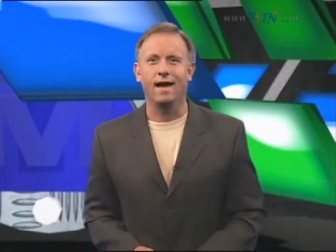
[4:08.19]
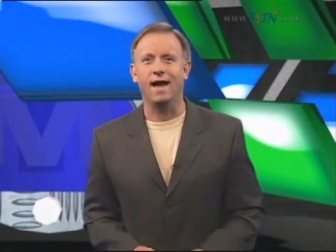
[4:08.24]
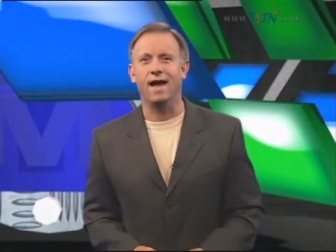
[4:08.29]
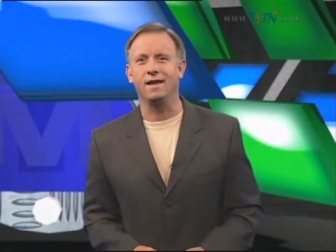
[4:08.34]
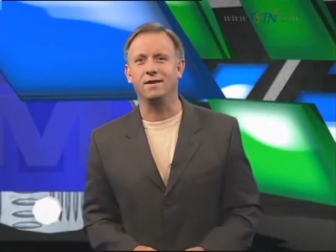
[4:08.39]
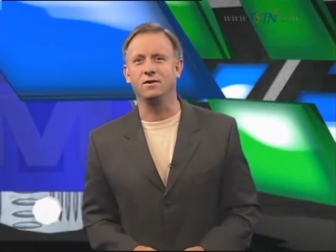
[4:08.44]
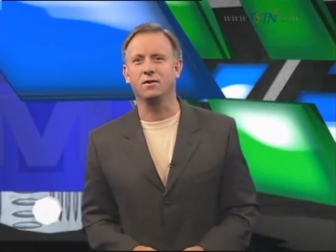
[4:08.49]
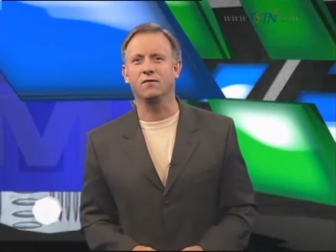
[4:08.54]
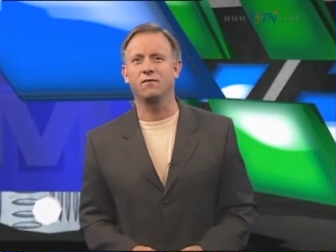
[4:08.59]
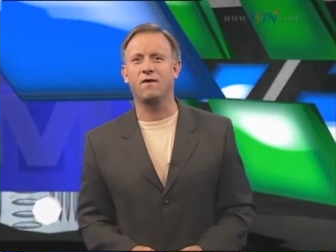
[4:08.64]

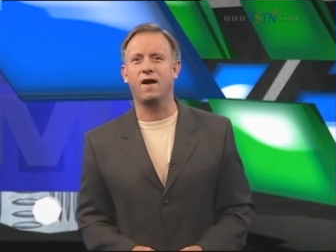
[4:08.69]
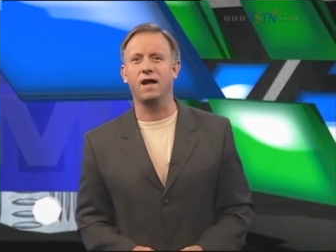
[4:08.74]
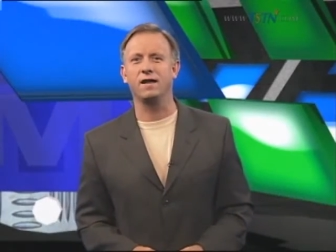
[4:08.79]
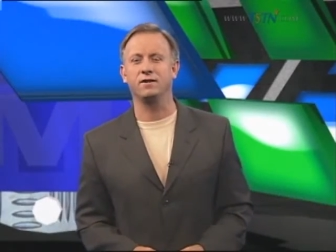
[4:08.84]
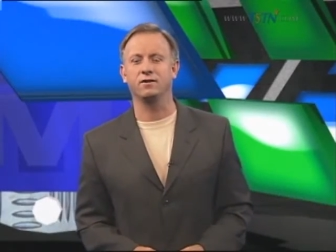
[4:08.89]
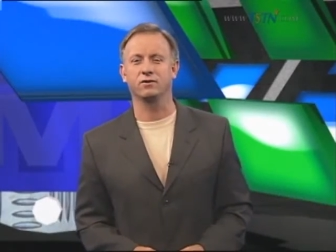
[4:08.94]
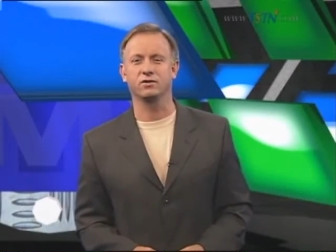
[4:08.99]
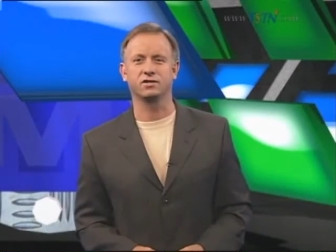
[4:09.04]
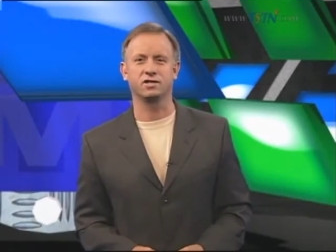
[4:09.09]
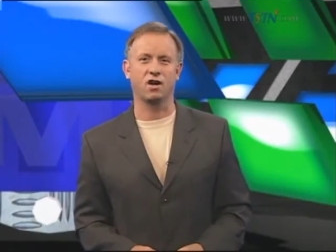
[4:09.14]
and you'll
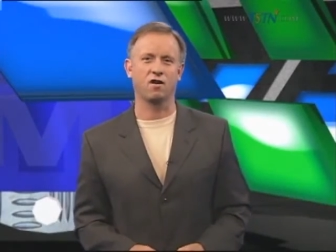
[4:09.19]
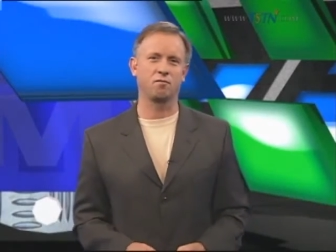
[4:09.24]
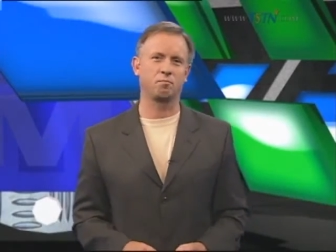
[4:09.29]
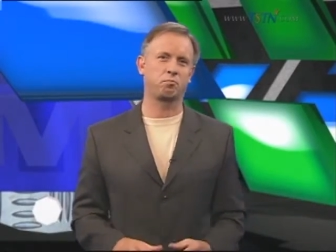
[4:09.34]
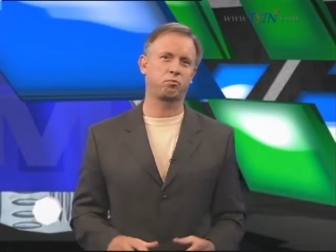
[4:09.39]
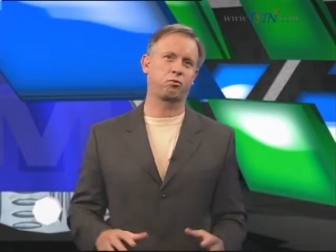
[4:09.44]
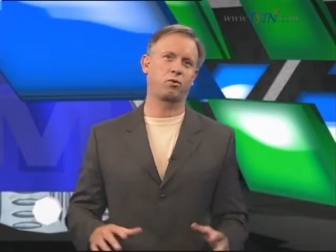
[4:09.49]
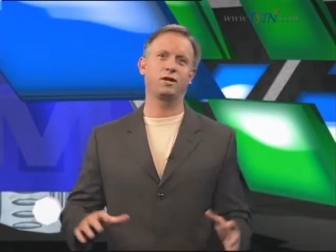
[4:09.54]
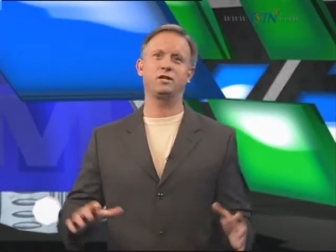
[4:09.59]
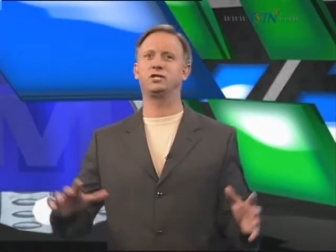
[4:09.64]
find
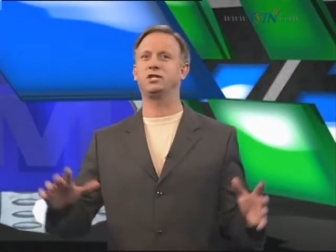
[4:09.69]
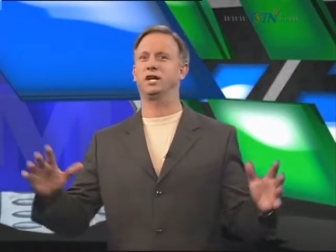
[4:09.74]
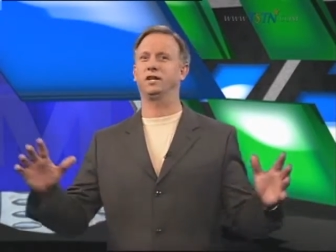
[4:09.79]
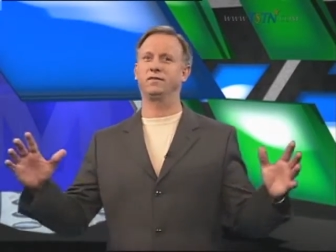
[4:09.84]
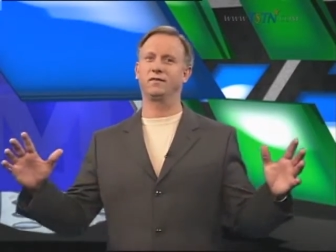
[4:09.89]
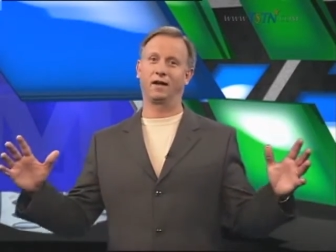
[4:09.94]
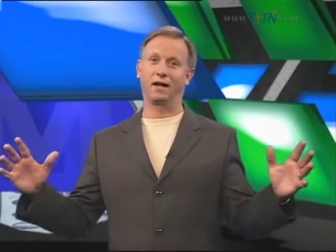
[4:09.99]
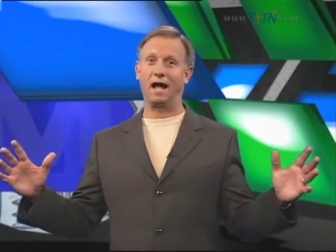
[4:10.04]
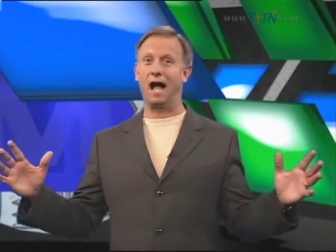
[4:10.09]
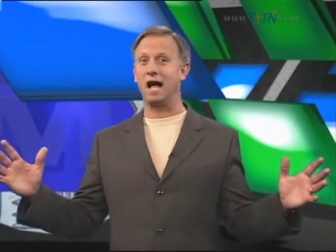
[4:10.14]
yourself
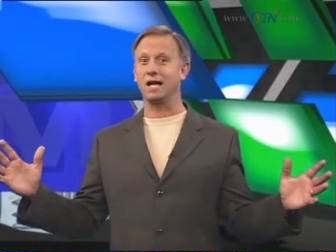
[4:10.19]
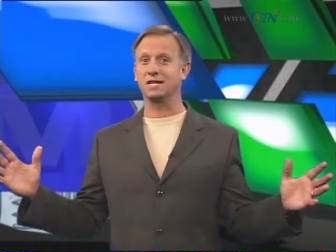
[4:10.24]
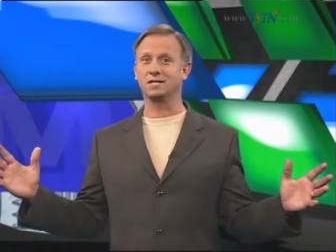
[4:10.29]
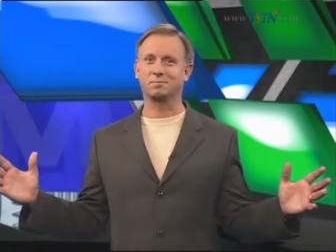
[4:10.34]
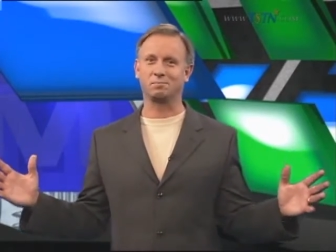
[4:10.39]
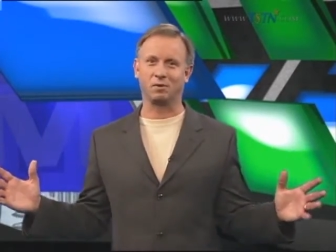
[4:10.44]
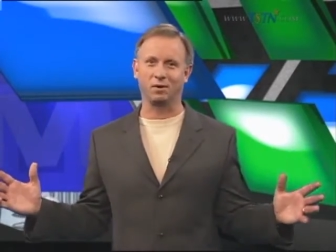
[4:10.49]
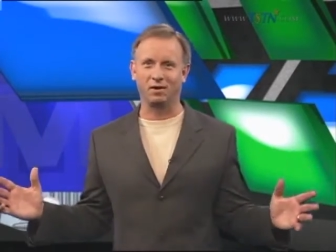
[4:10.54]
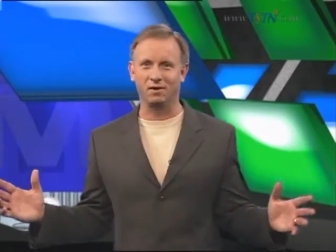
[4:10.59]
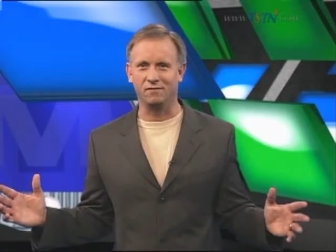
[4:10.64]
preaching the
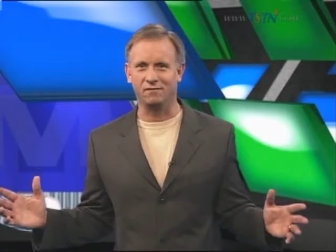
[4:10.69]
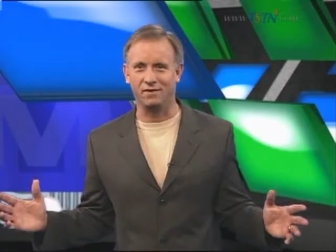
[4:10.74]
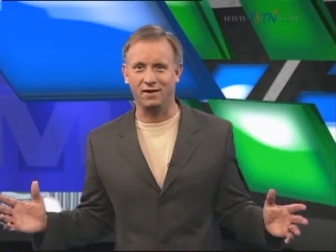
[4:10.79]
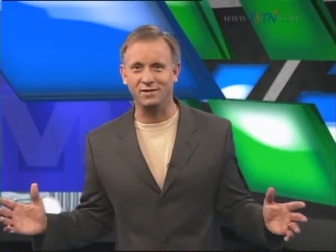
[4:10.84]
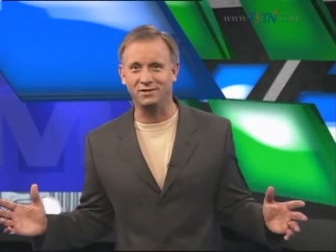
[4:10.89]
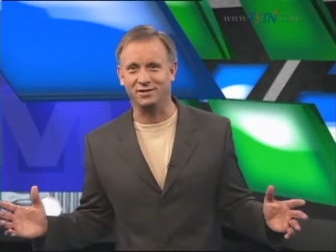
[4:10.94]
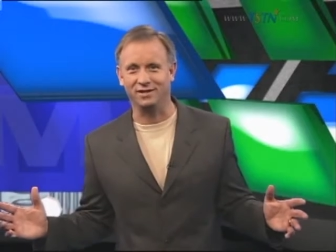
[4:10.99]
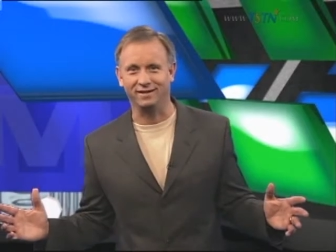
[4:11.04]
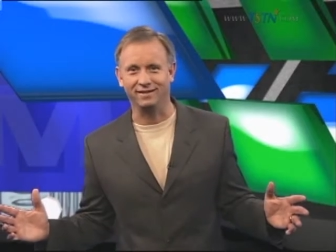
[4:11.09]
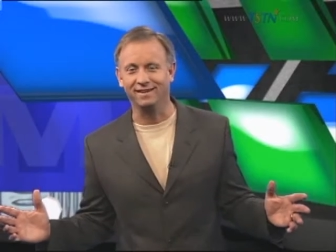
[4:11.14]
gospel of
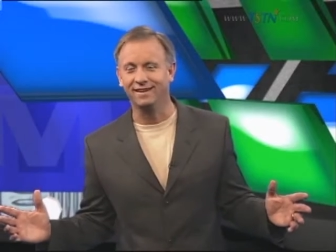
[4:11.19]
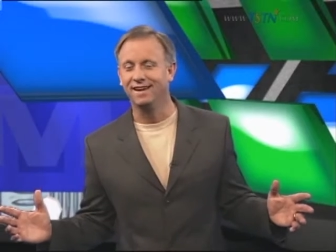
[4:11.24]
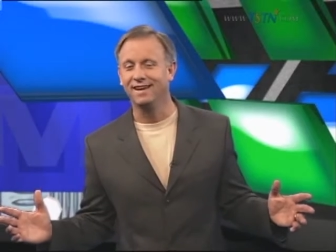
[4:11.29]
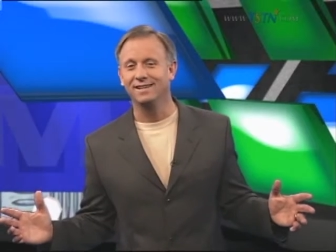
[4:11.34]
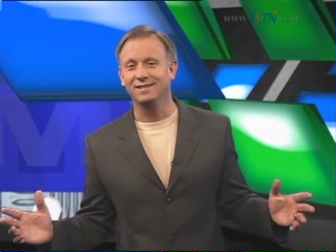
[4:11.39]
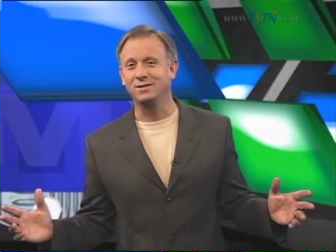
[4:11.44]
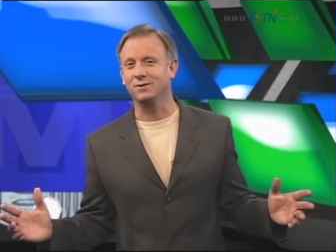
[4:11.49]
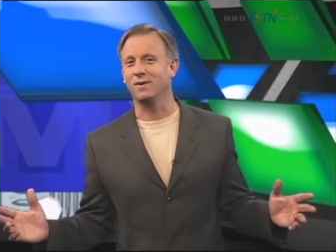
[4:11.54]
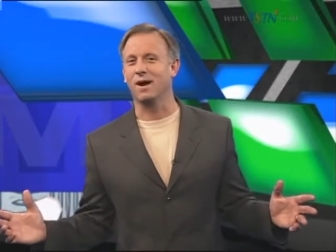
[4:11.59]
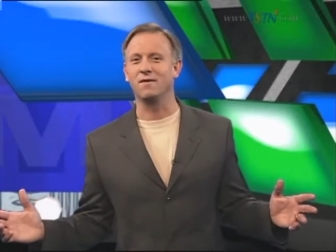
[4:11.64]
vision
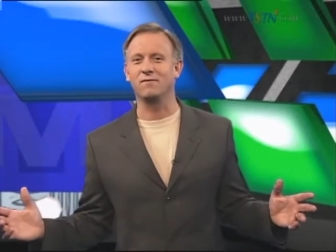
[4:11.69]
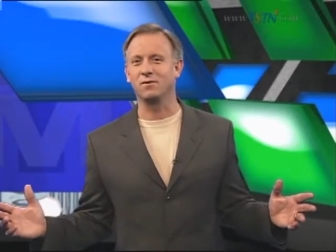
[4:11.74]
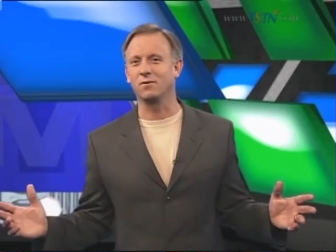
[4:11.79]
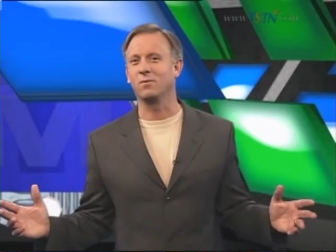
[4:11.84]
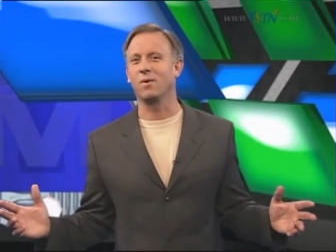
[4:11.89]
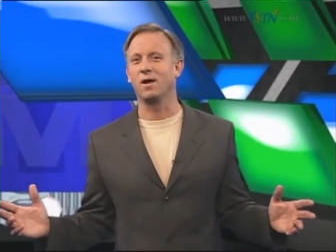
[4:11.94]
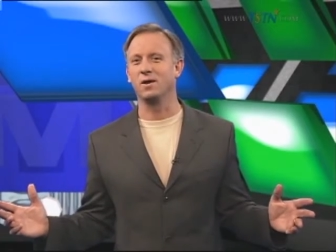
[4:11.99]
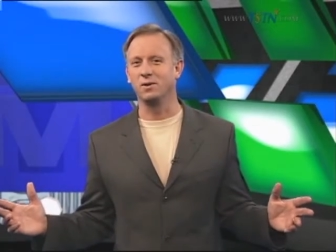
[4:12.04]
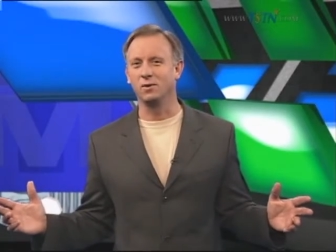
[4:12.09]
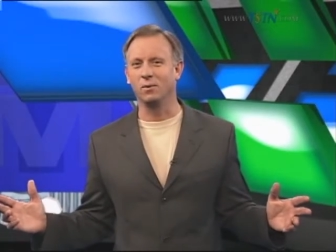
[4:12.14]
to
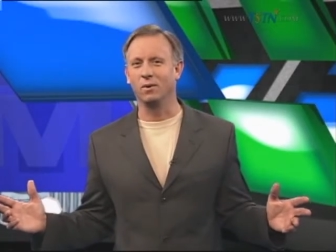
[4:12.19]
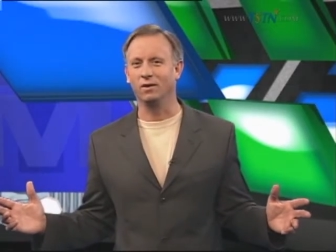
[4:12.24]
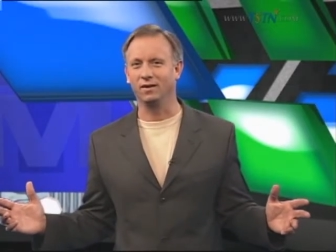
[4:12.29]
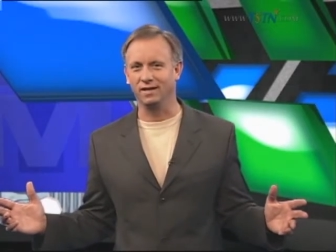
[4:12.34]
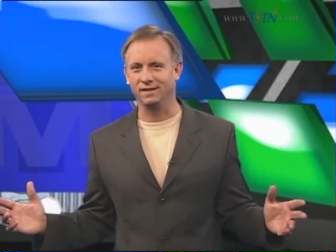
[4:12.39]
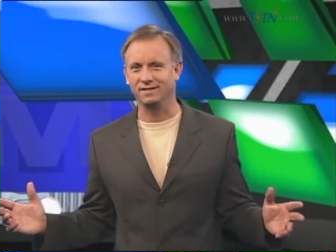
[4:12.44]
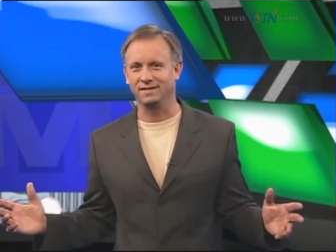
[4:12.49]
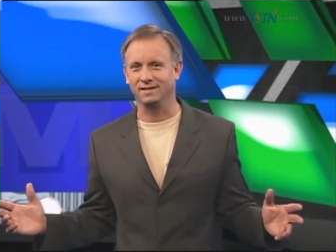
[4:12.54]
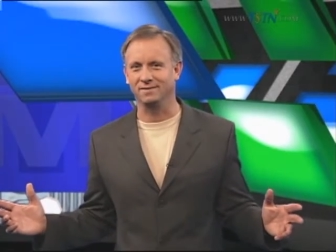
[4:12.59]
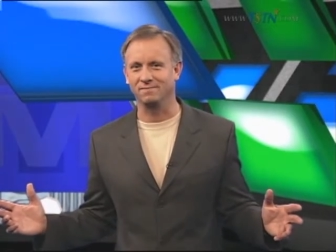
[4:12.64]
everyone who
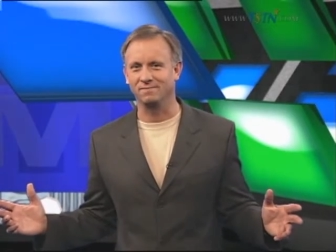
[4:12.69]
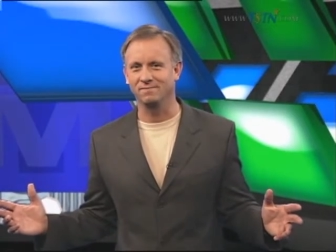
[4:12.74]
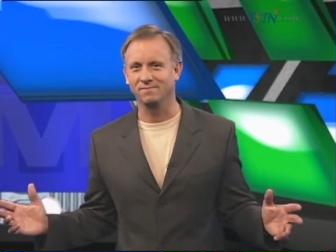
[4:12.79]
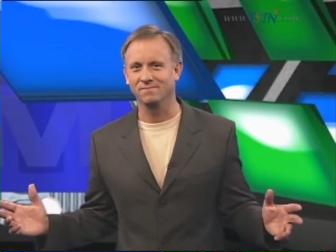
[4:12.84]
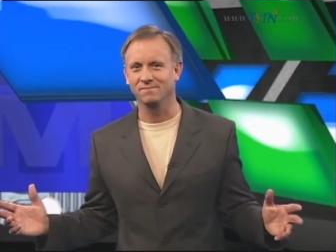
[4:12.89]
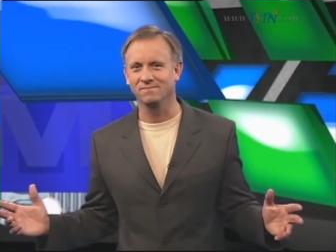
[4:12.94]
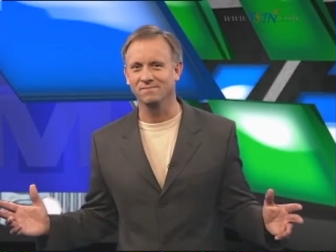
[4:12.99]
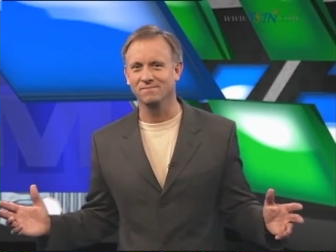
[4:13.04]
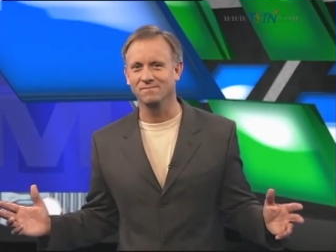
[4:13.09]
will listen.